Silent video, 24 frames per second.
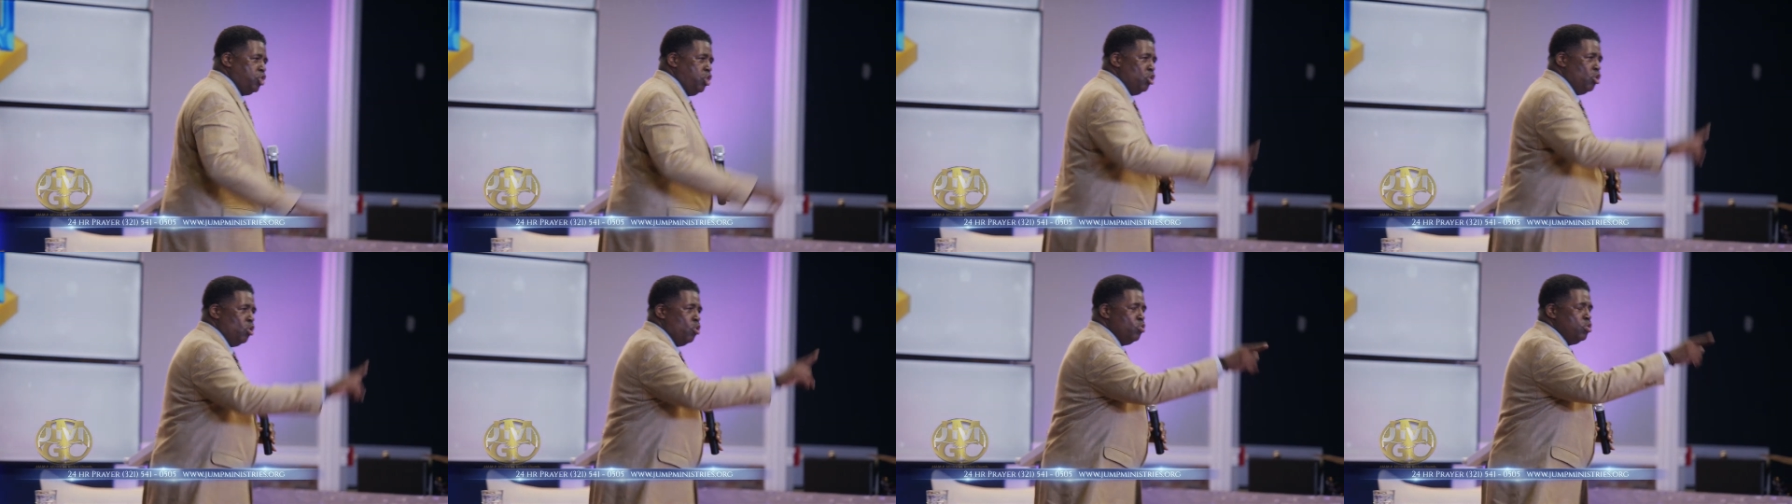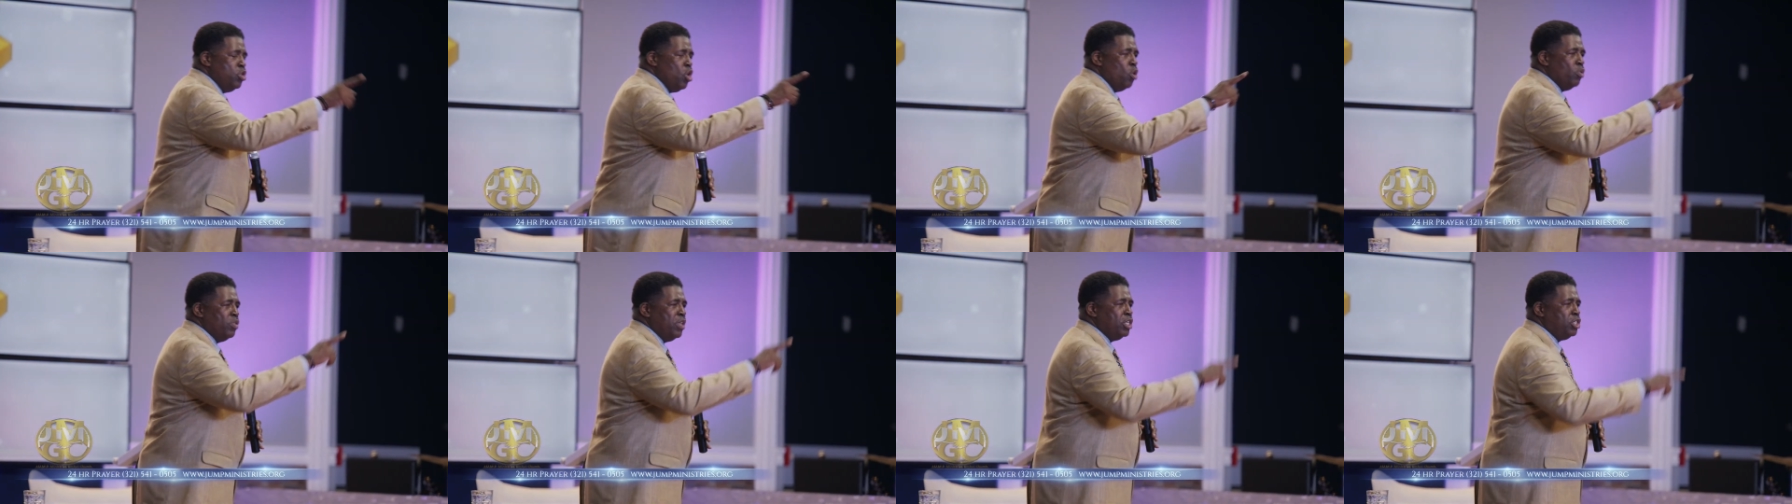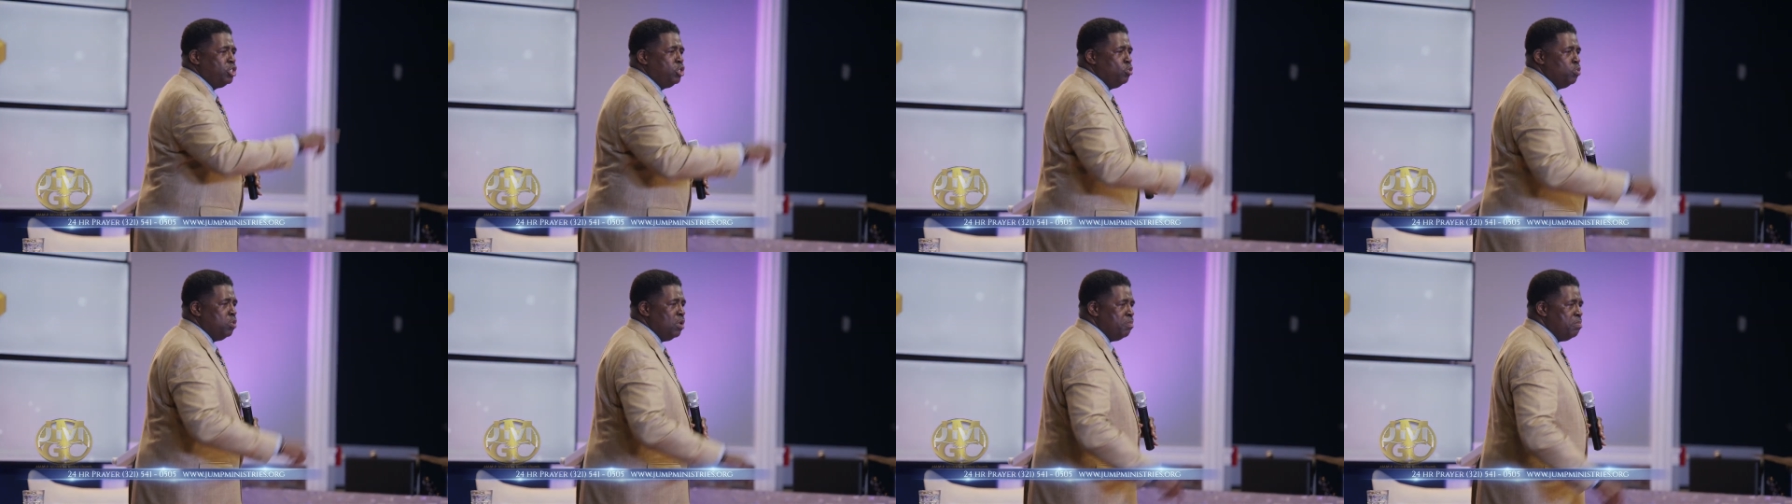you don't know
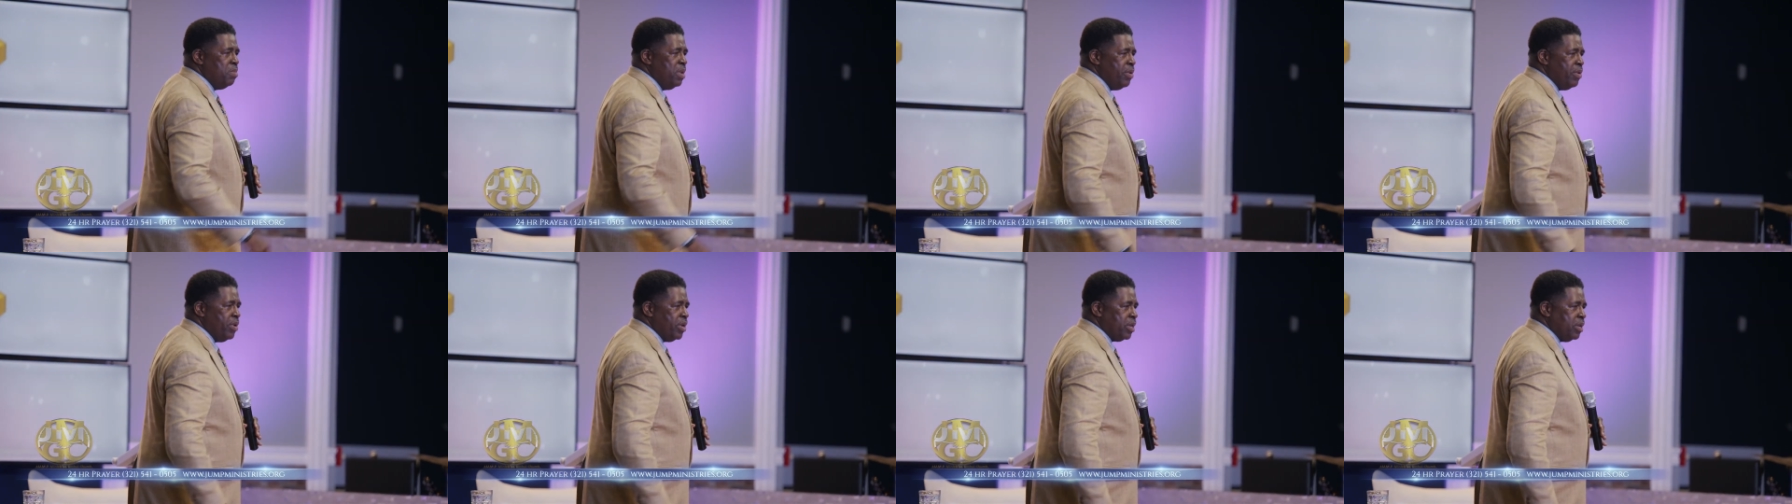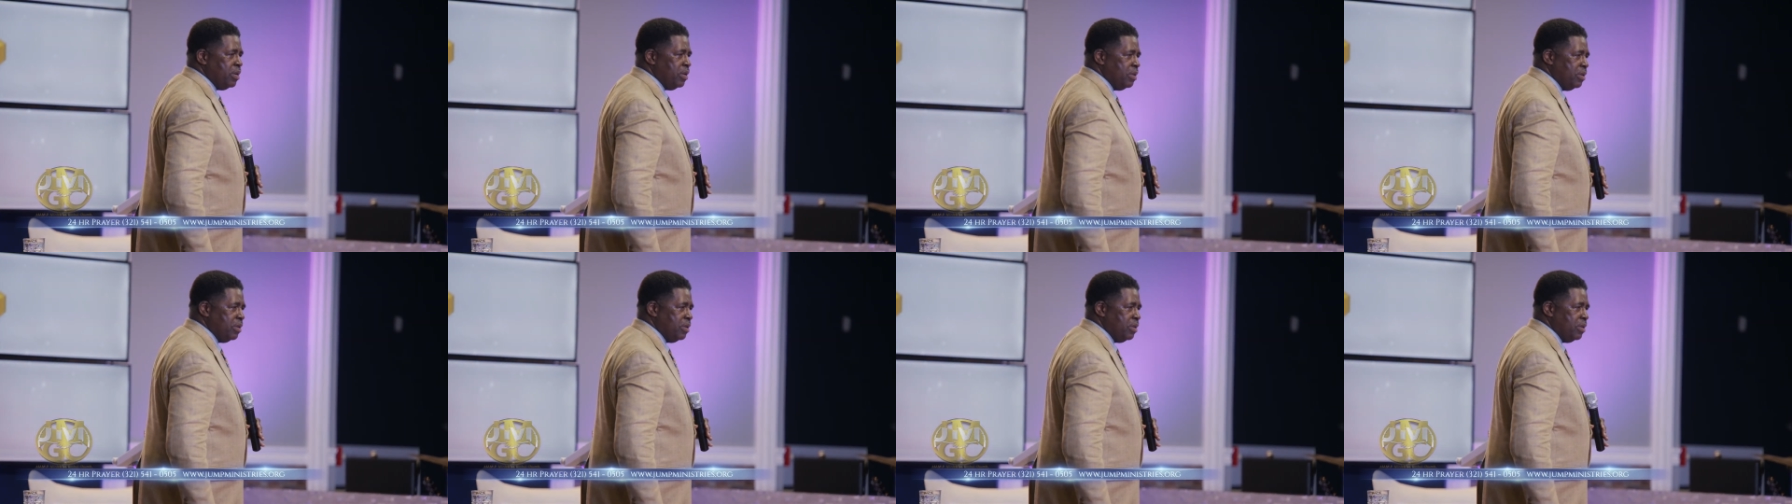that you were a miracle.